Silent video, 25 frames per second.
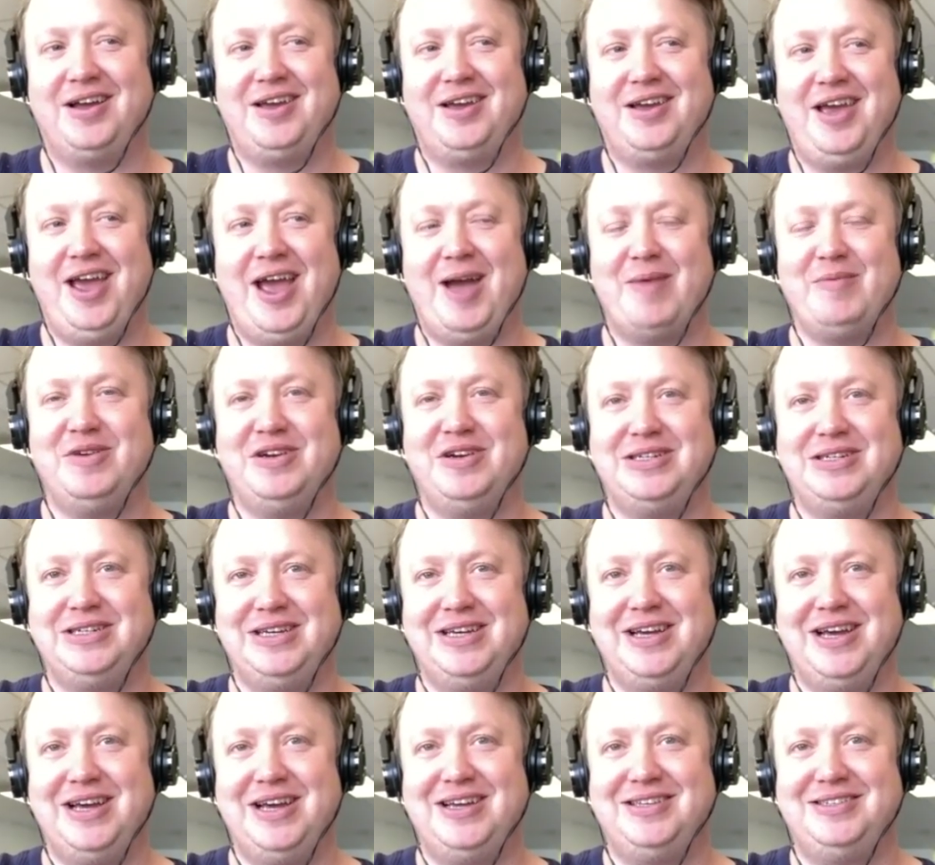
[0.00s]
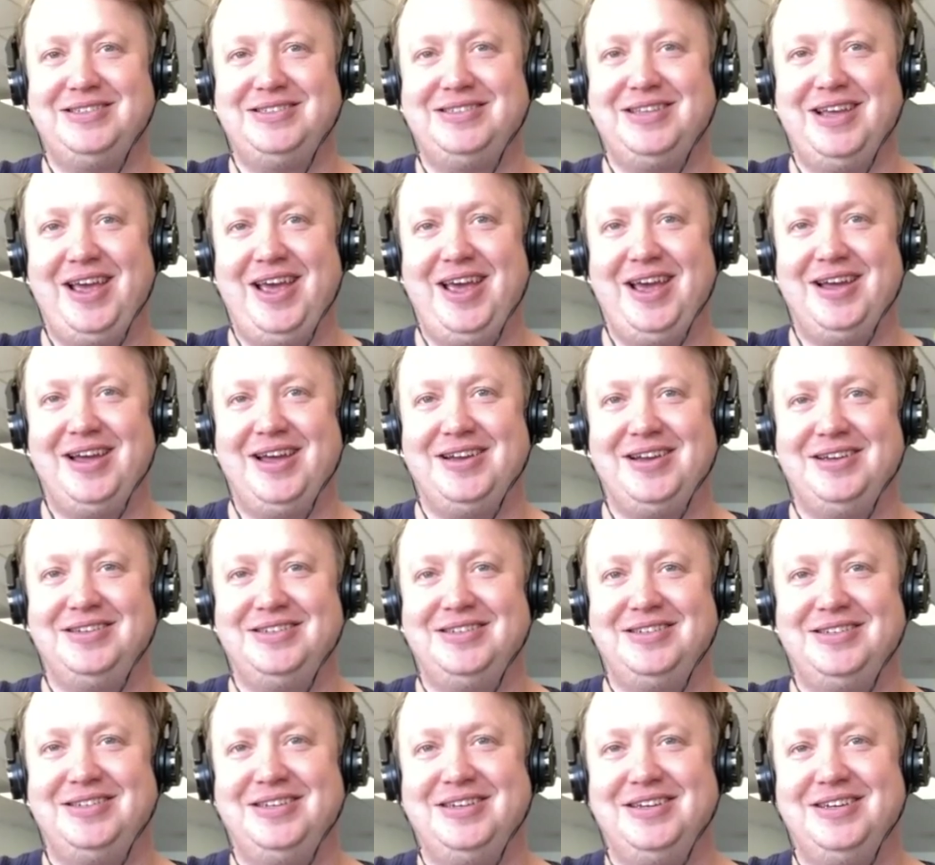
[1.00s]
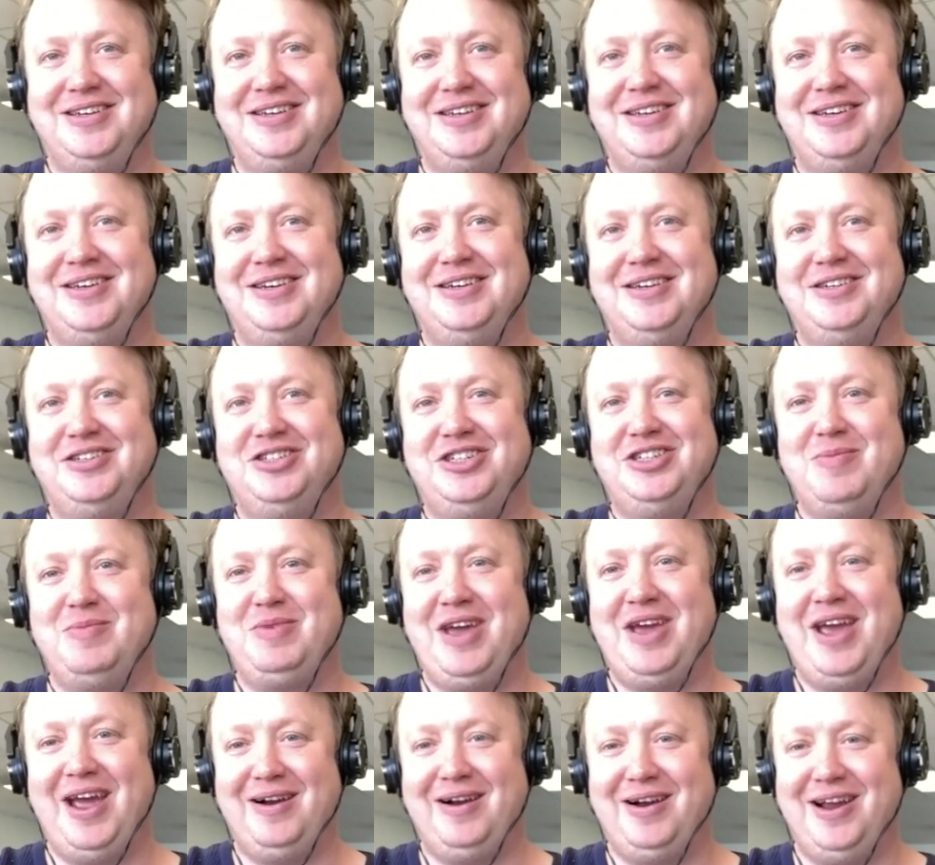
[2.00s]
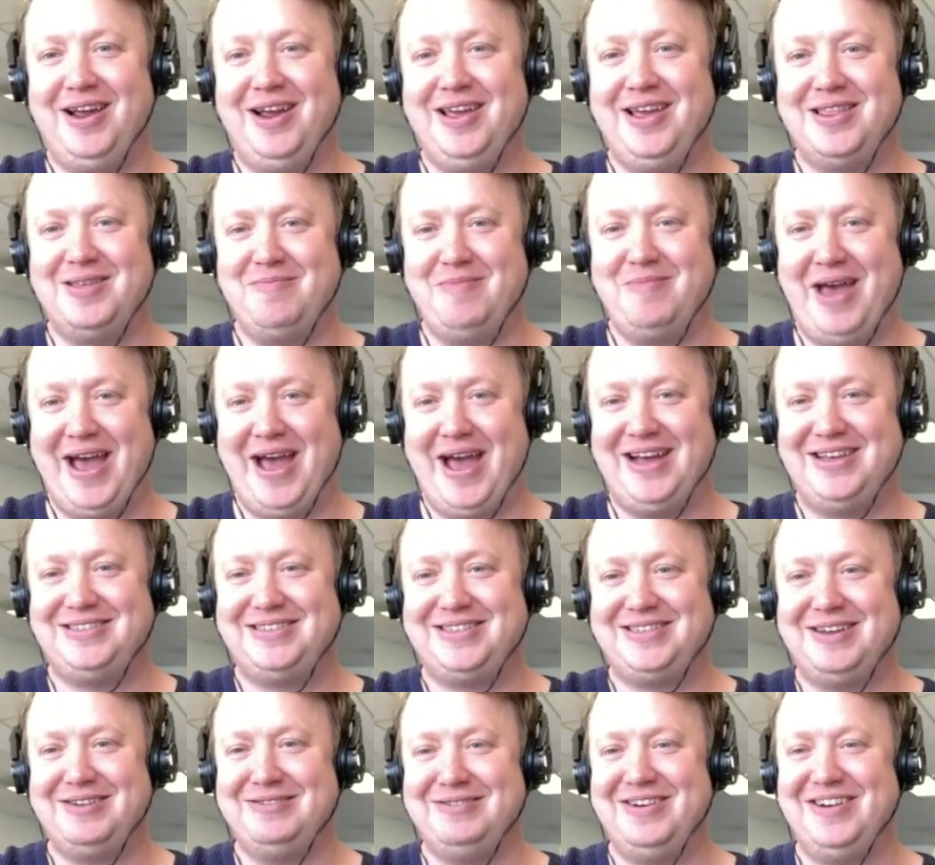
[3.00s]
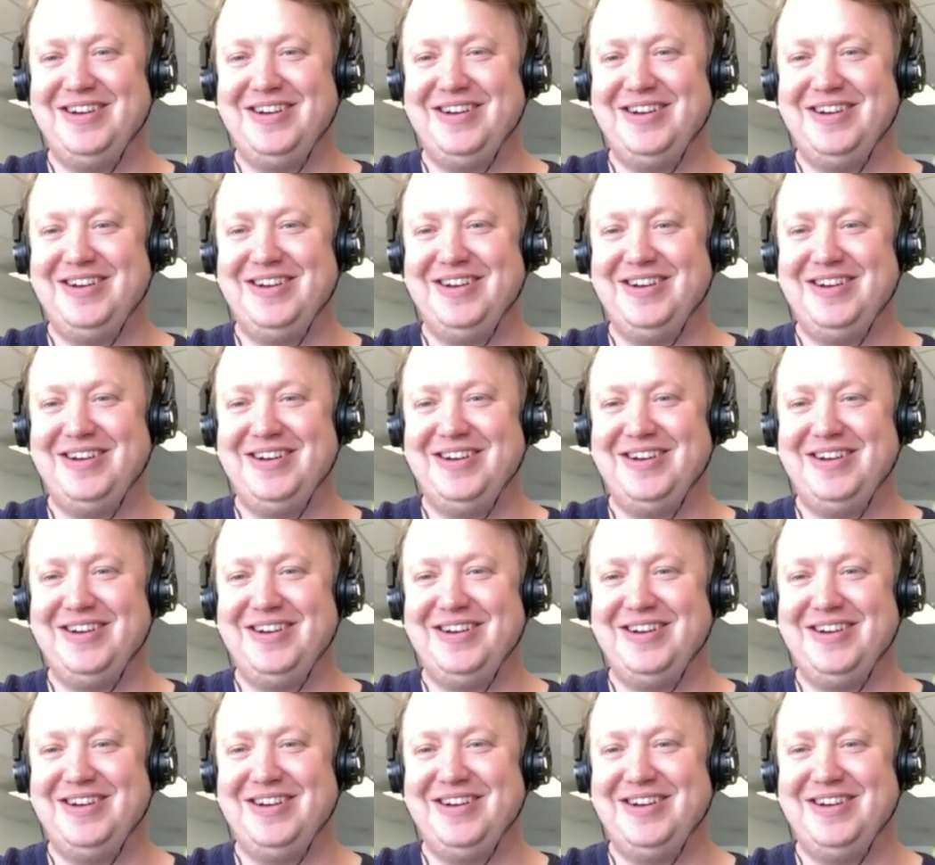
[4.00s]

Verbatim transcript: Cameron Diaz and Jim Carrey in The Mask.